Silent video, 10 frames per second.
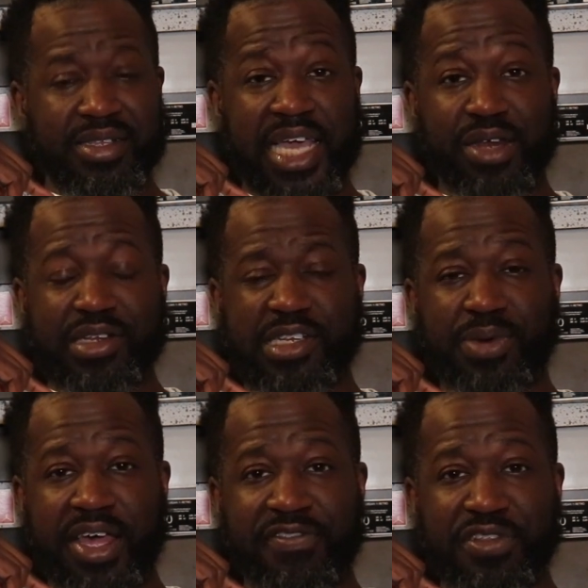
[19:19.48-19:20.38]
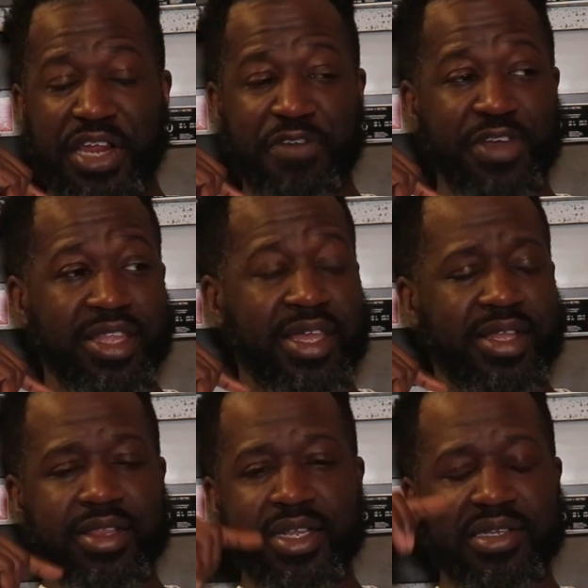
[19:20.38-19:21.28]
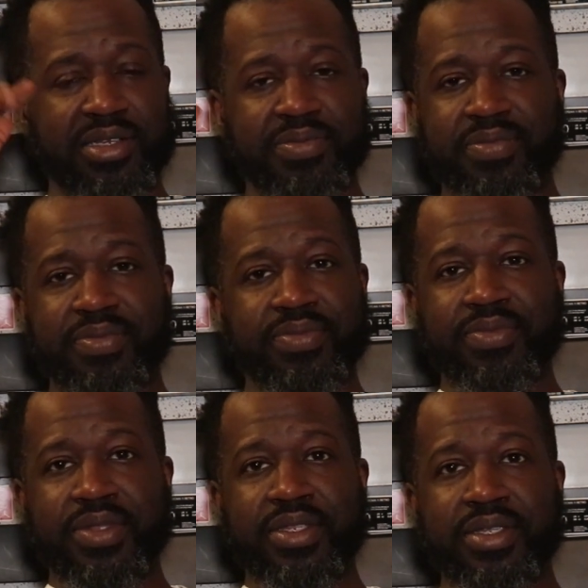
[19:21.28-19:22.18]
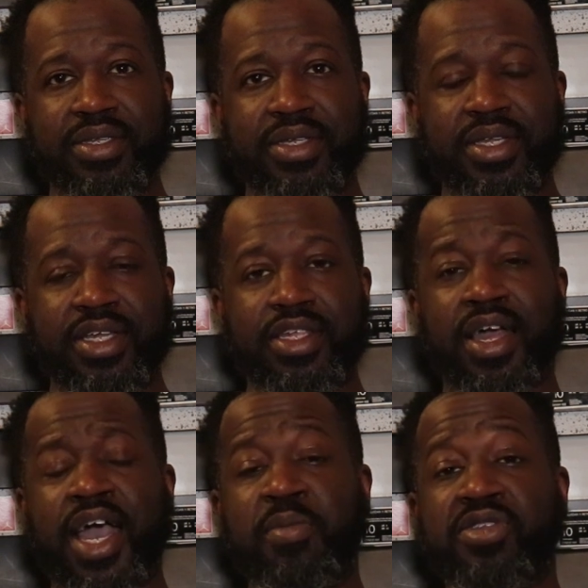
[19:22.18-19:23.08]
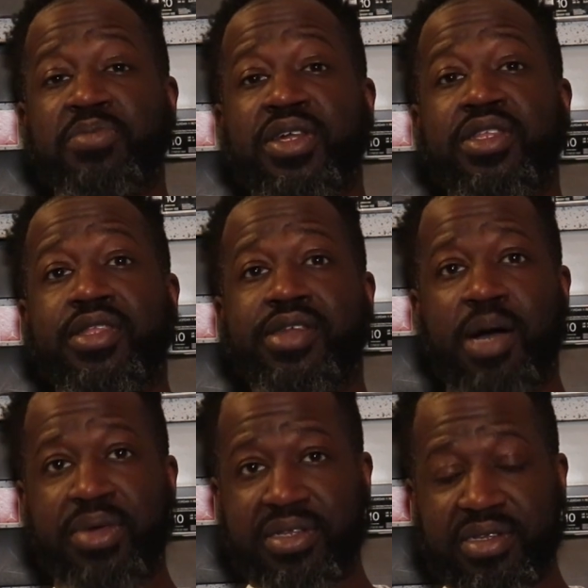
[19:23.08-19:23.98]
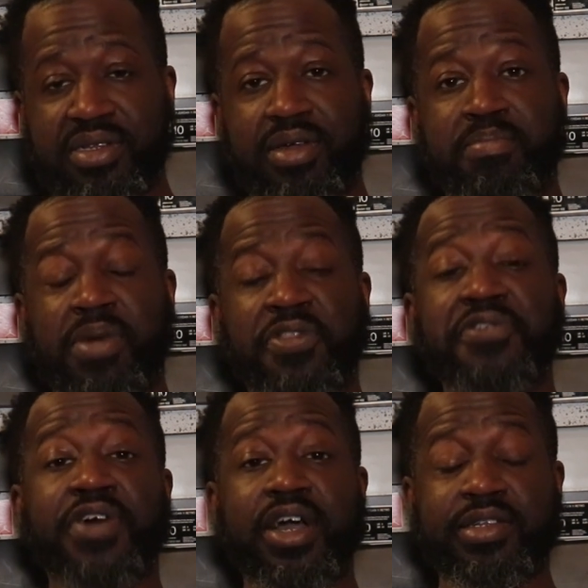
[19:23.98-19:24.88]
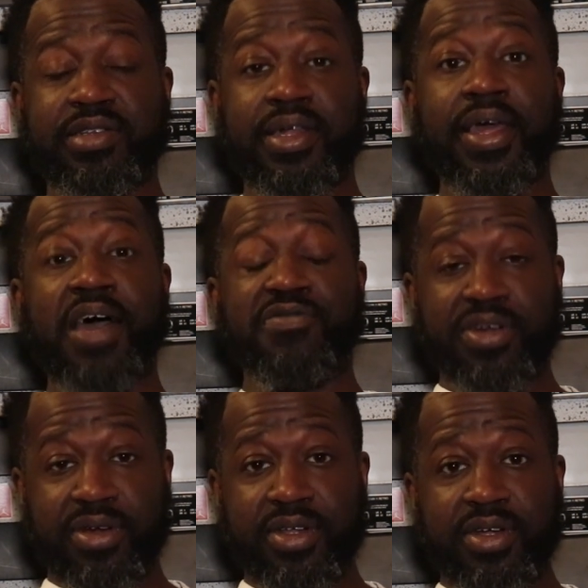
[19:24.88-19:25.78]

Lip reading: Taylor Swift, so they rigged it. Listen, y'all gotta be some of the dumbest motherfuckers ever.